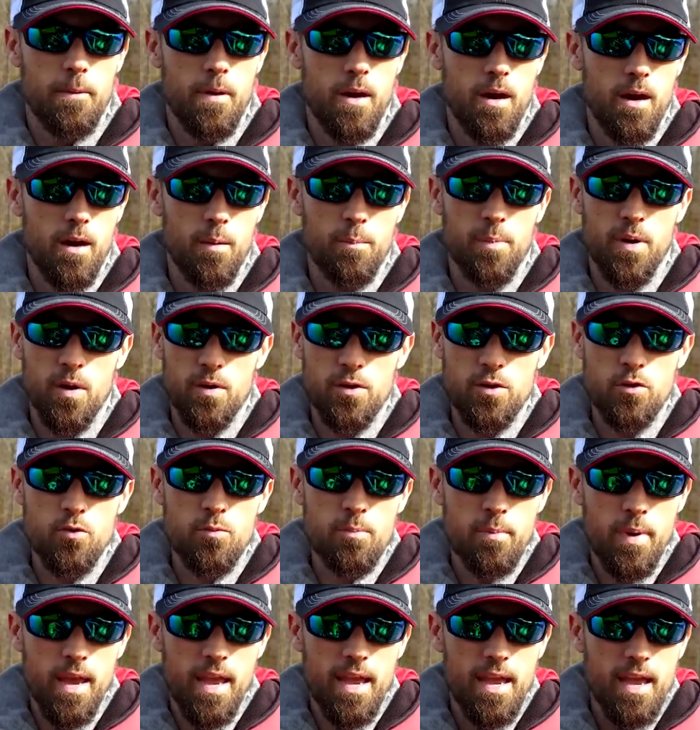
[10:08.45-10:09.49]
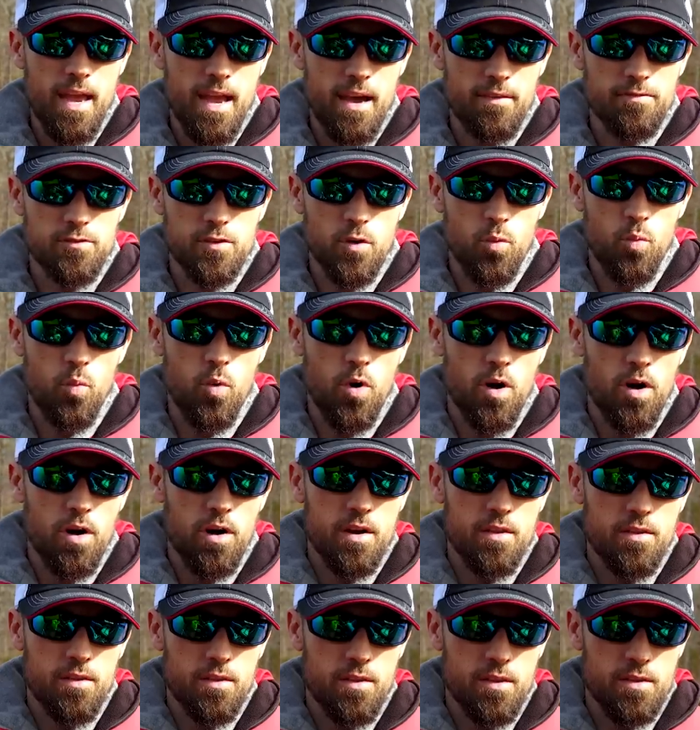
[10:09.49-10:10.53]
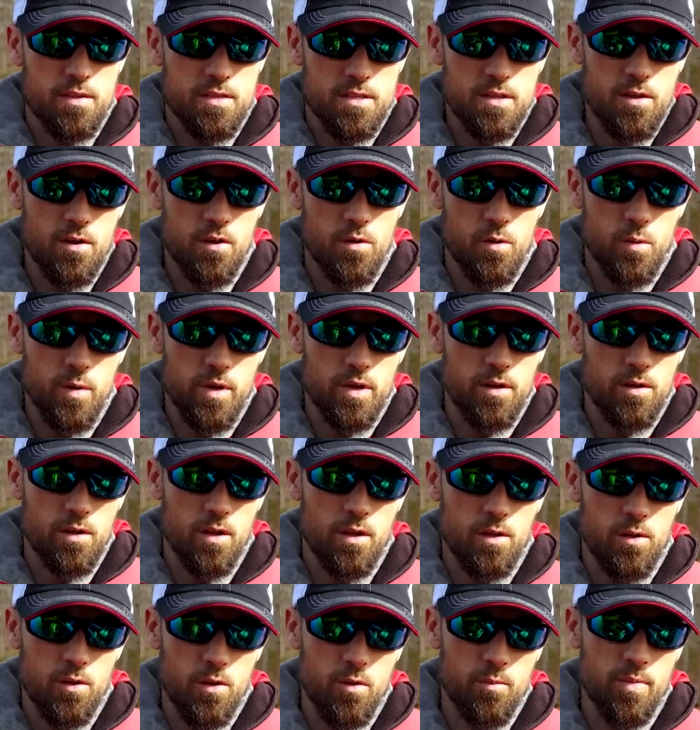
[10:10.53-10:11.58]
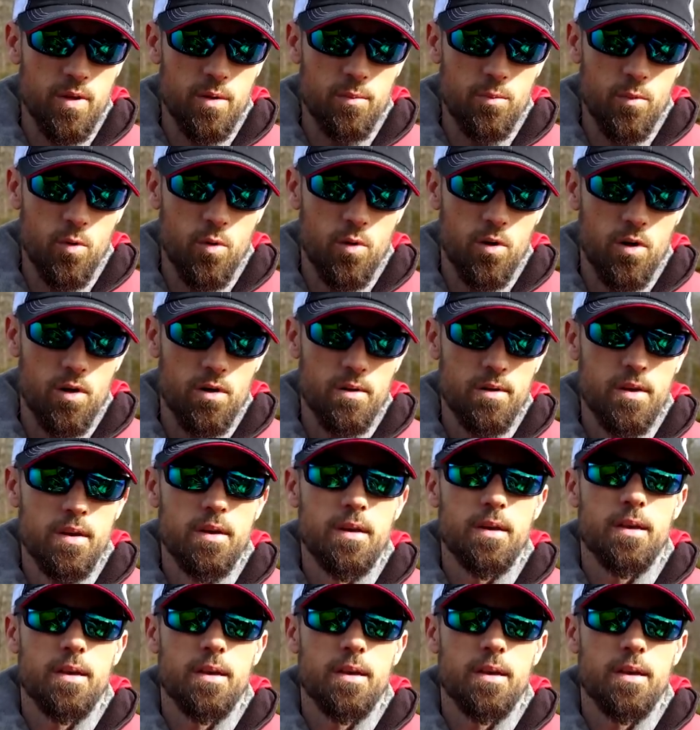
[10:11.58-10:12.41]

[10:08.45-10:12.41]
but you may have to work the steering wheel a little bit more,